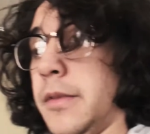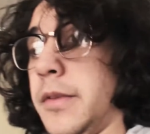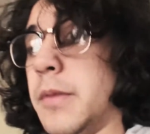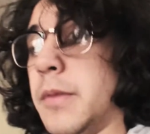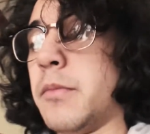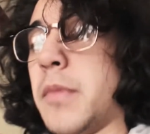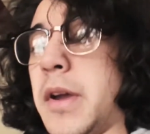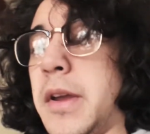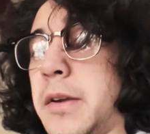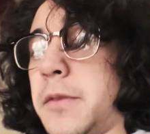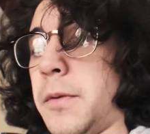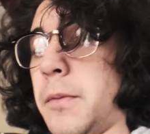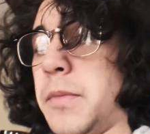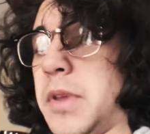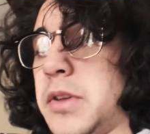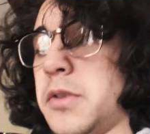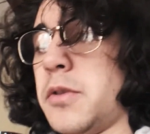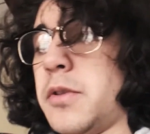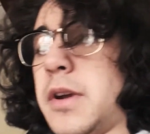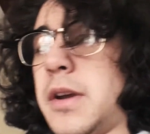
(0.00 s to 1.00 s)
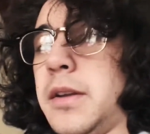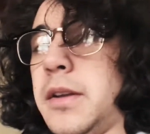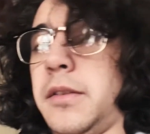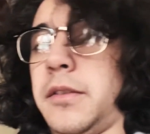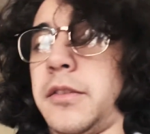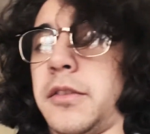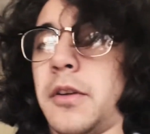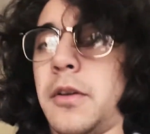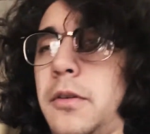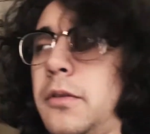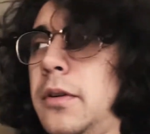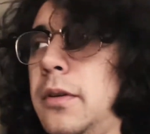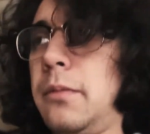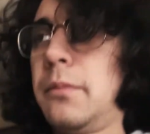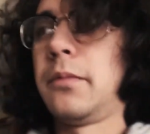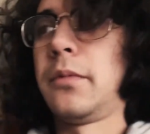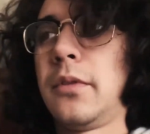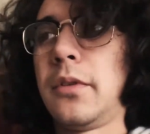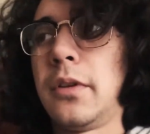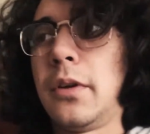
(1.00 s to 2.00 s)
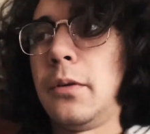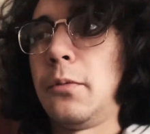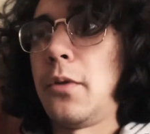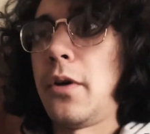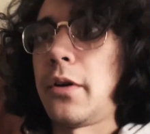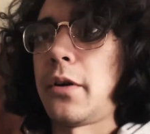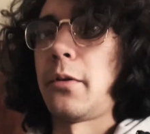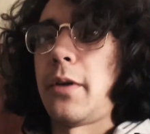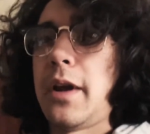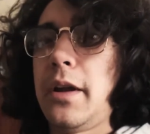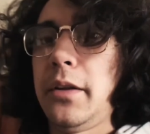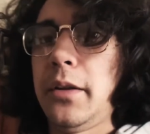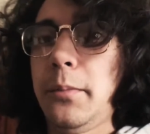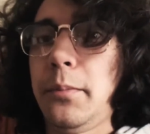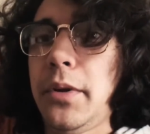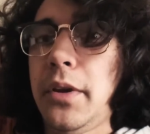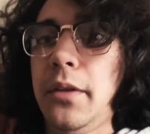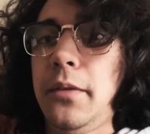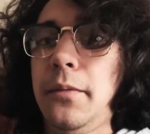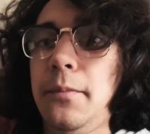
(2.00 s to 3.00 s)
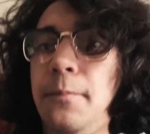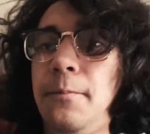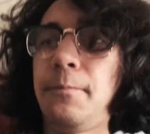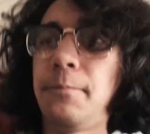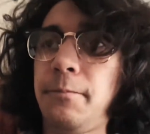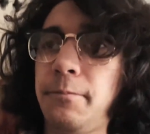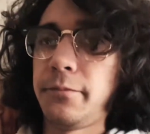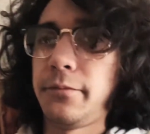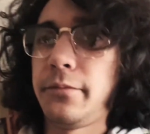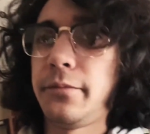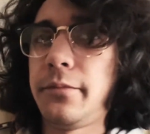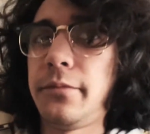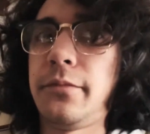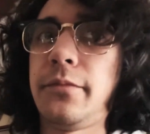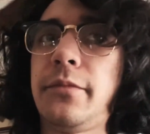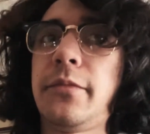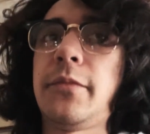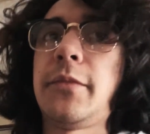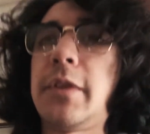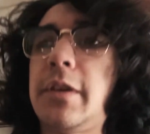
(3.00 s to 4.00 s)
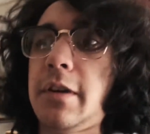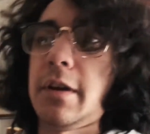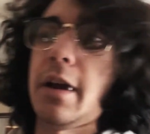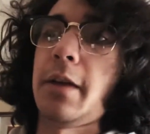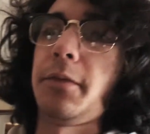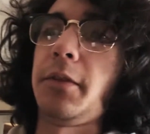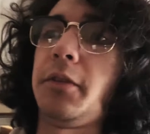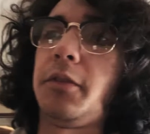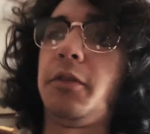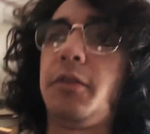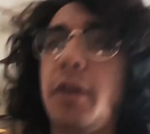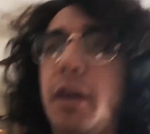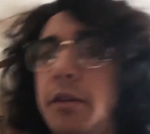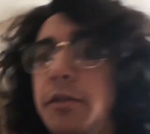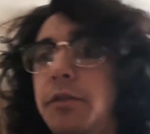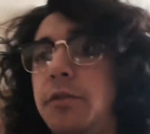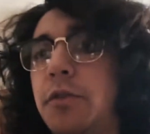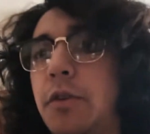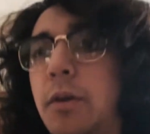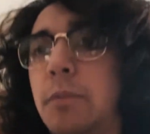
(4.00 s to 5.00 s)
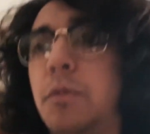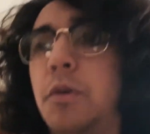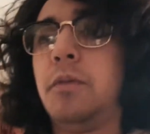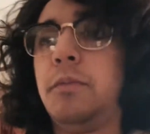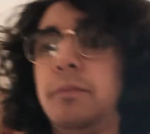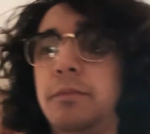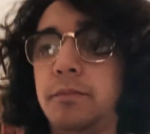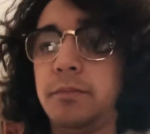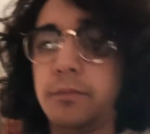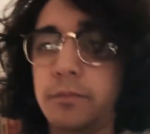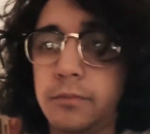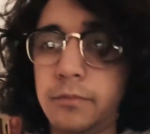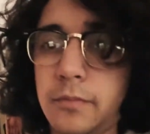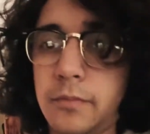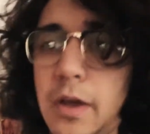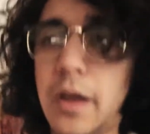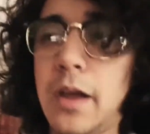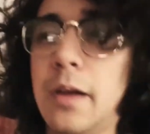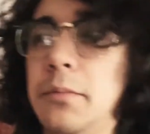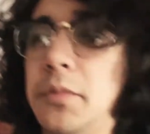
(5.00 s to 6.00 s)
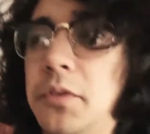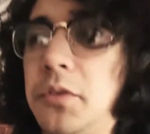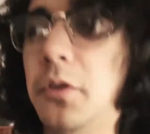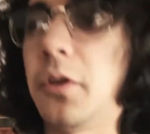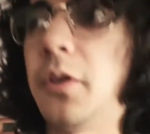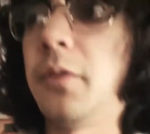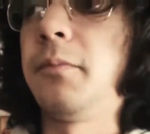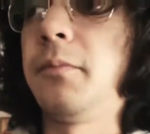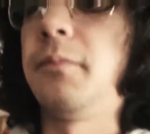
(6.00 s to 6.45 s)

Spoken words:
the mic from the unit. So I'm gonna walk around a bit. Got this dead gerbil hamster.